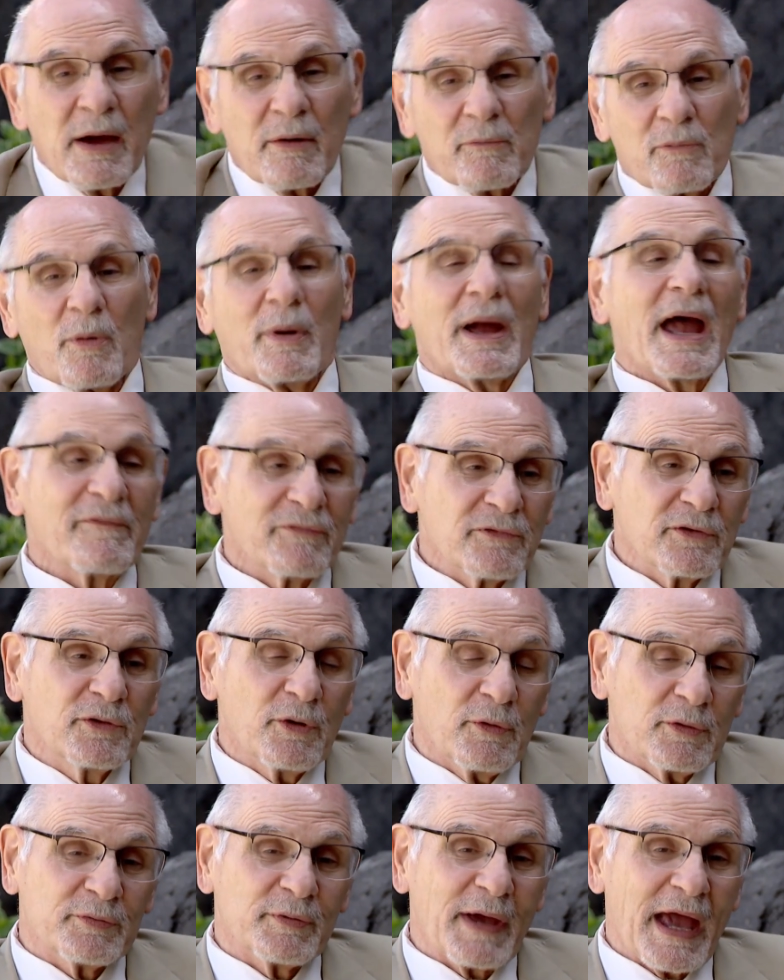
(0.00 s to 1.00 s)
What we have to
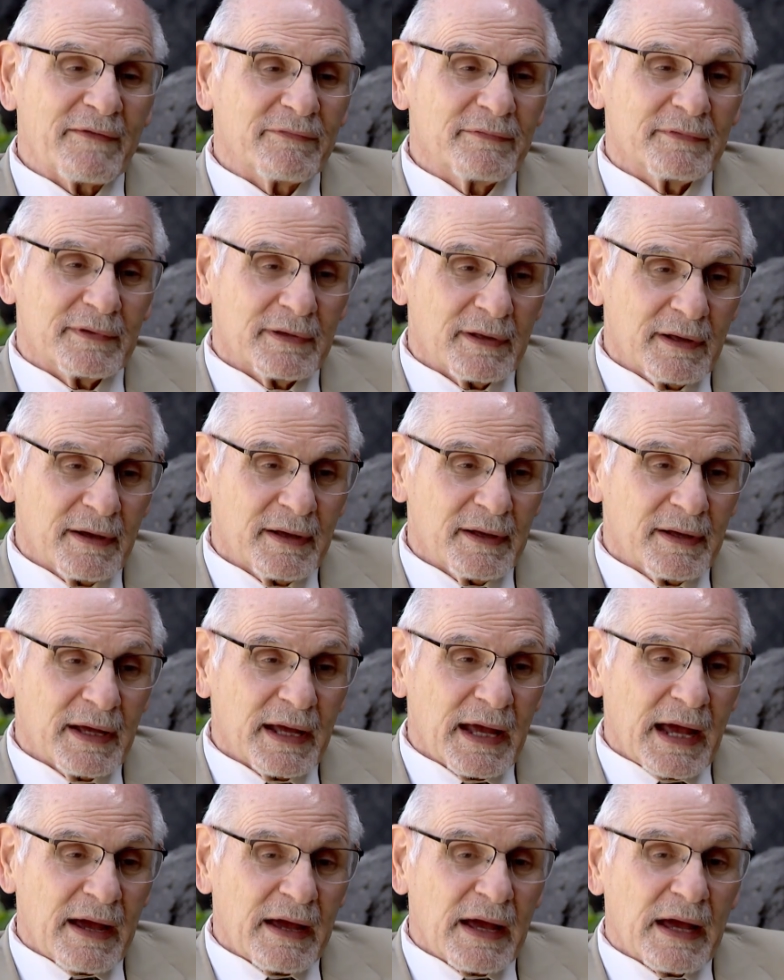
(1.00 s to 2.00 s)
do is we
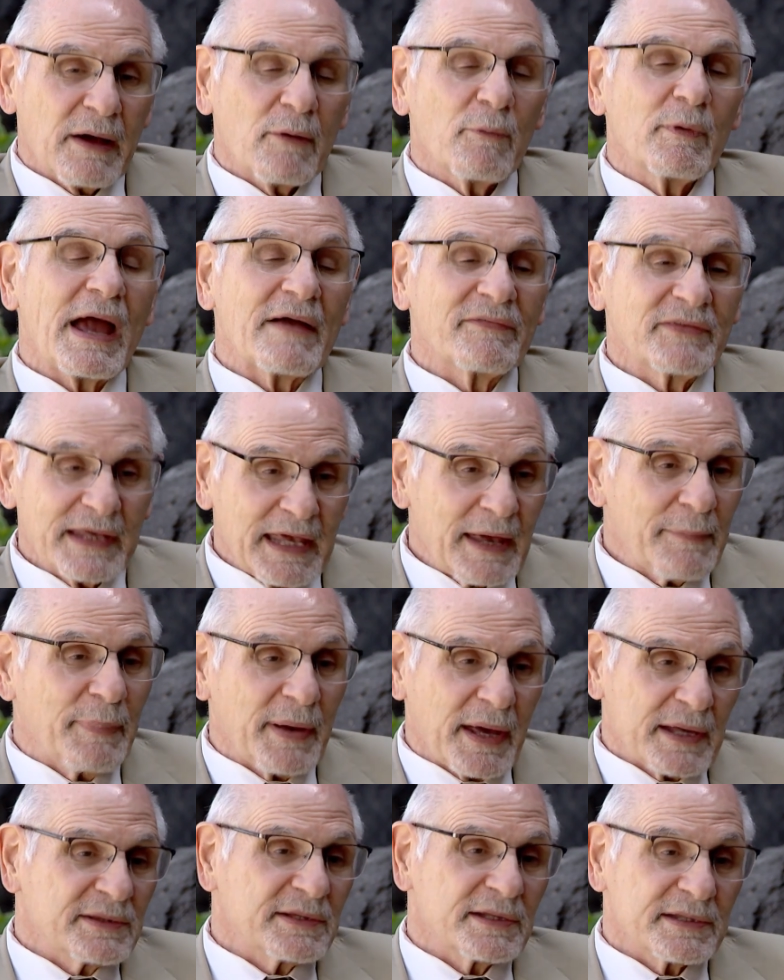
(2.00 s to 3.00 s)
have to get
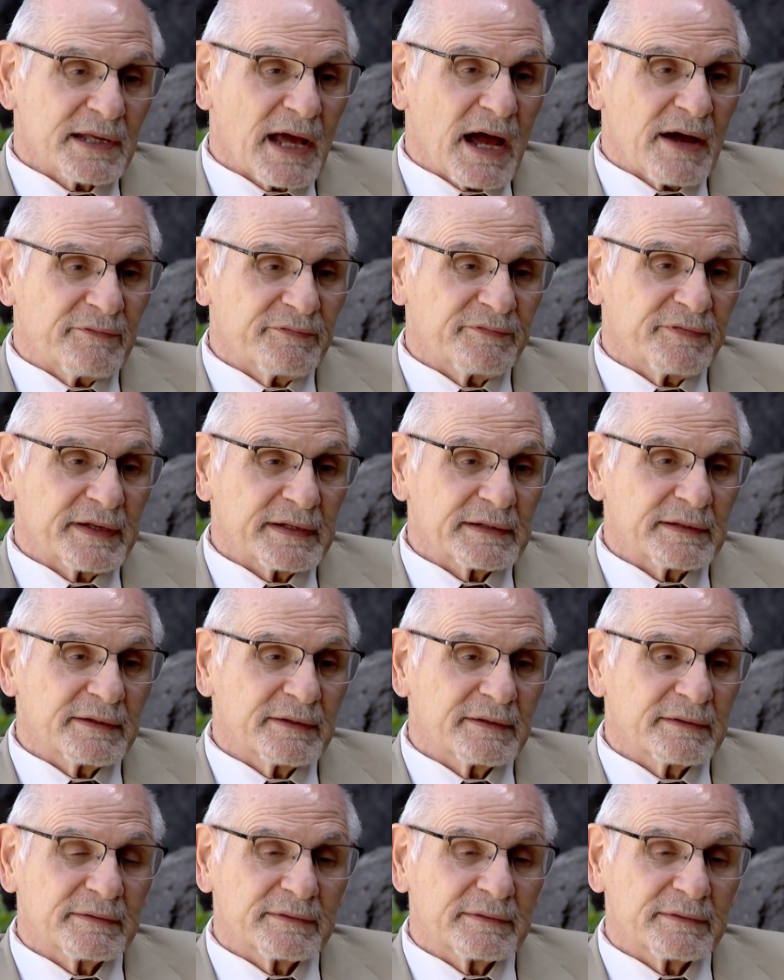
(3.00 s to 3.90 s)
past this conflict.